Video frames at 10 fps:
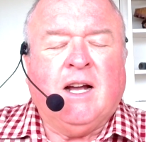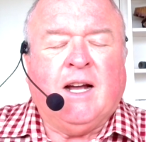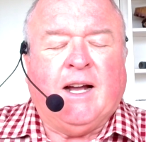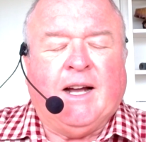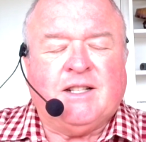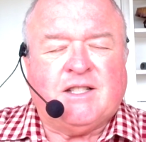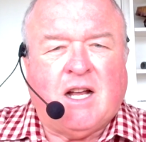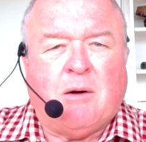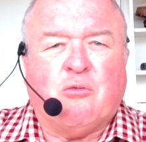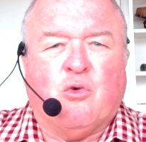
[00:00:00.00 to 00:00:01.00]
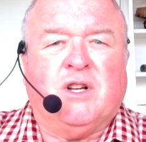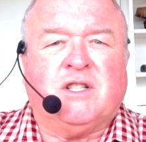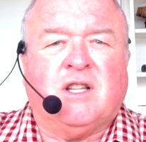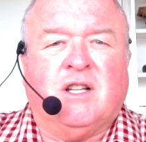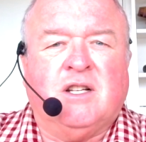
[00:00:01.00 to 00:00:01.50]
at some risk
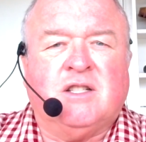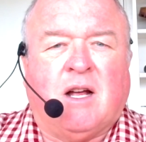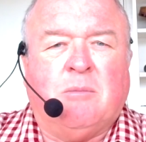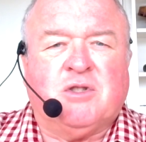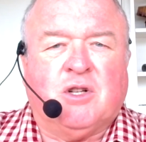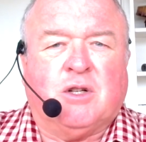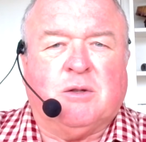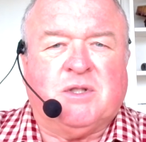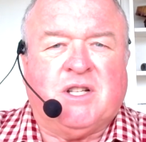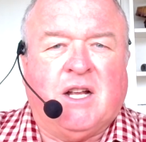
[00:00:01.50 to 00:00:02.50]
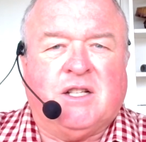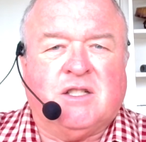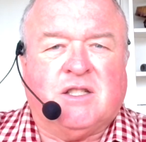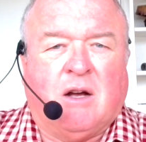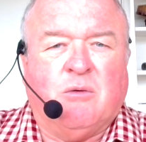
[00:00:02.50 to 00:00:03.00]
that in some circumstances
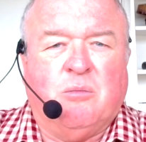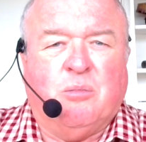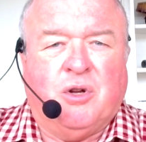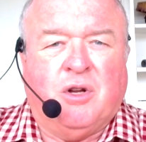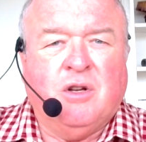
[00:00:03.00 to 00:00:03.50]
that would be